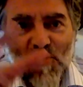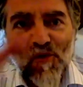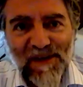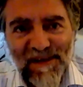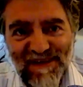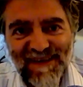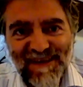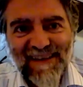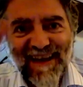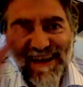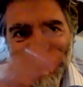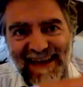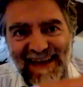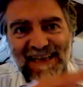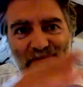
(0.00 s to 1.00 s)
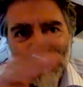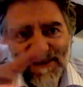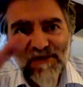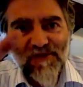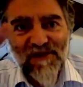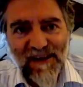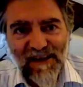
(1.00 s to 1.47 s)
points that he's
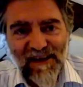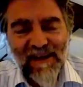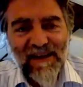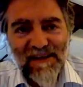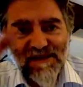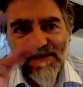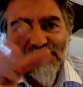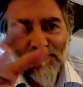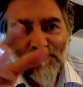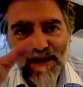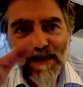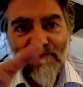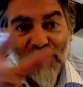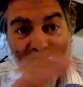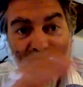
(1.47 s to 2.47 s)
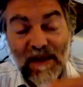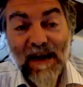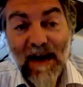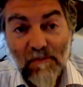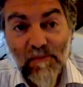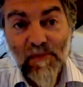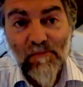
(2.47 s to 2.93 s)
been looking at whenever it
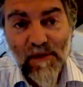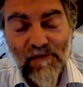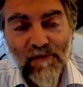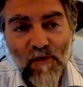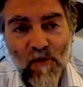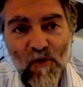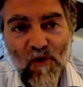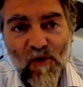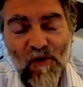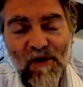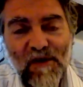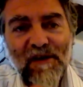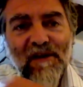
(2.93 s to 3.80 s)
happened before.